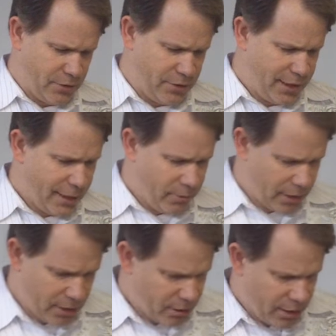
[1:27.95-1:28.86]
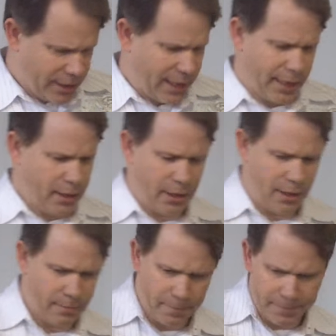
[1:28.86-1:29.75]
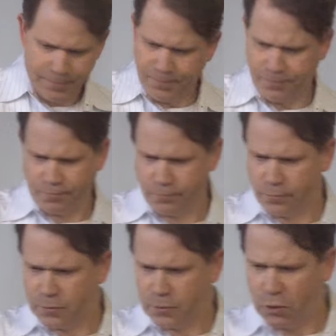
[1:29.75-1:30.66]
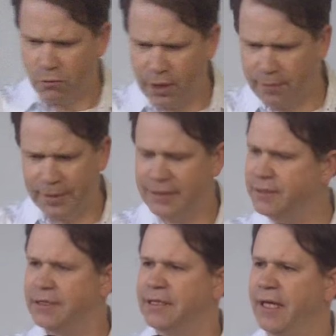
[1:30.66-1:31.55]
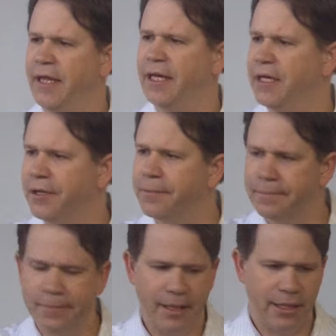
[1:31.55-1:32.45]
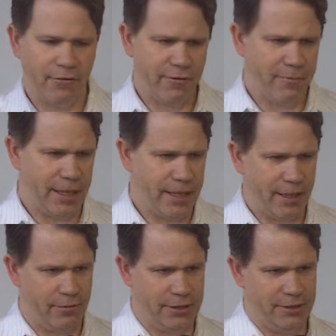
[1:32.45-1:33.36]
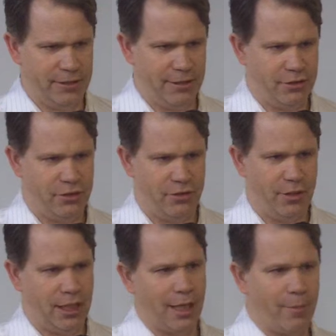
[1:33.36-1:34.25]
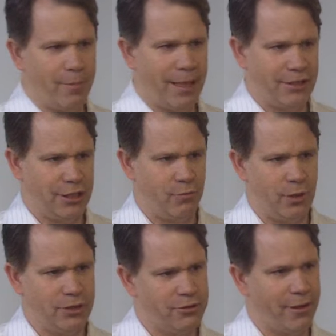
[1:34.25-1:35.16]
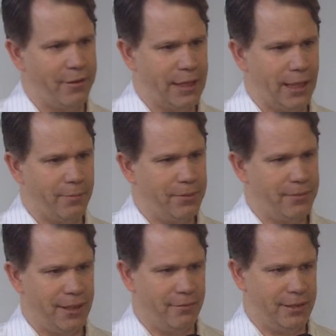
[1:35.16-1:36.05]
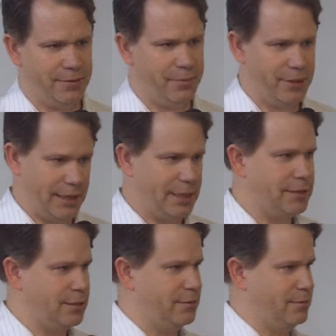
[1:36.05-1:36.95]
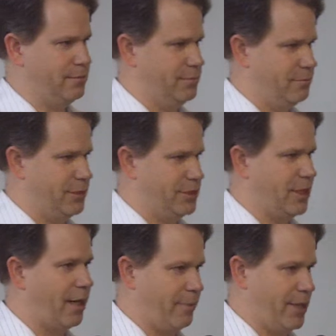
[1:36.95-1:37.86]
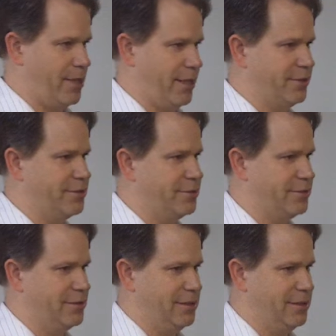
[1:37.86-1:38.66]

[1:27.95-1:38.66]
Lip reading: So today we're going to look at what it means to say thank you. I know for me there was a couple magic words growing up. There was please, which got me things.